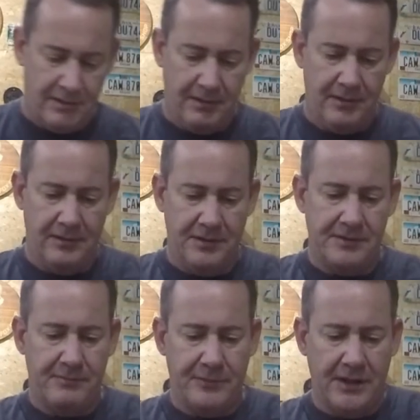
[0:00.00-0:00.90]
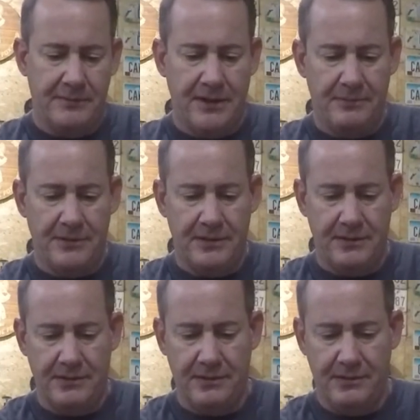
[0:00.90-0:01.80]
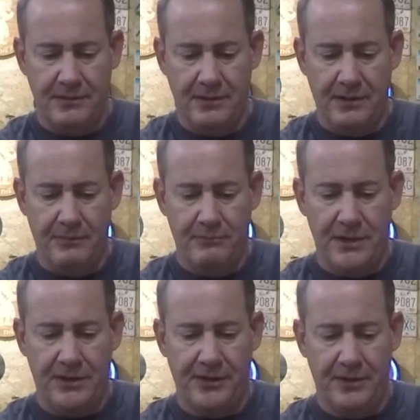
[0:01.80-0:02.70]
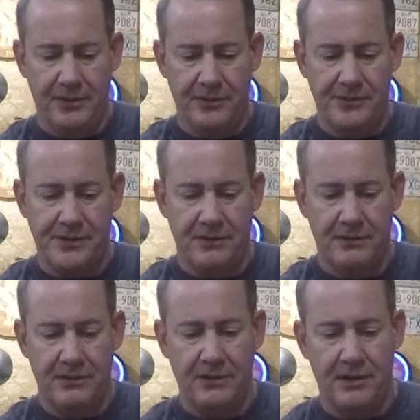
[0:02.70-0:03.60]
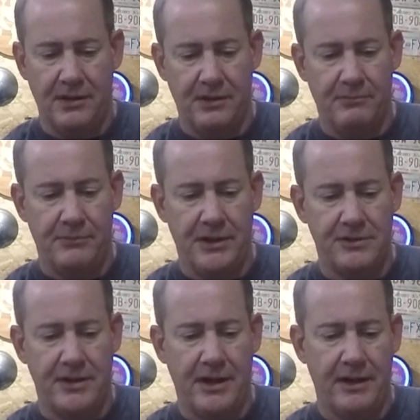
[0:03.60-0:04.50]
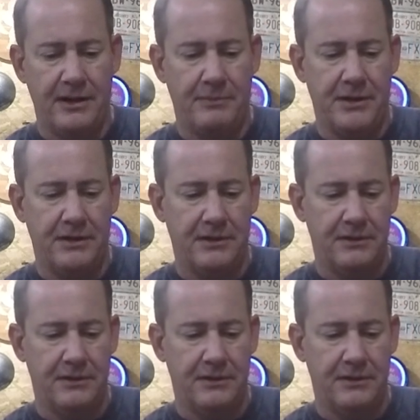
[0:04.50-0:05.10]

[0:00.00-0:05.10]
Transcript: Then just bring them up, meet those, pinch that up.